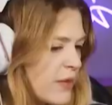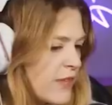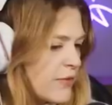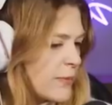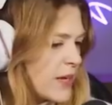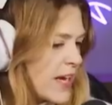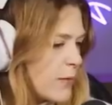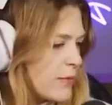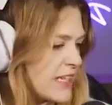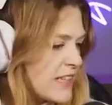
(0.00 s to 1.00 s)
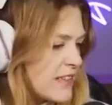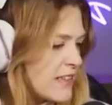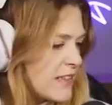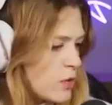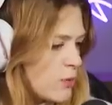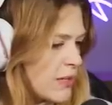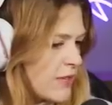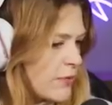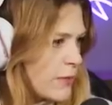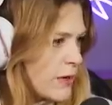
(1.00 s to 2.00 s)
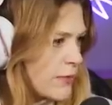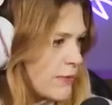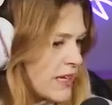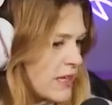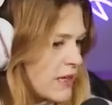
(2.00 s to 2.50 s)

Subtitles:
we play football now, please? Dude, play football with me.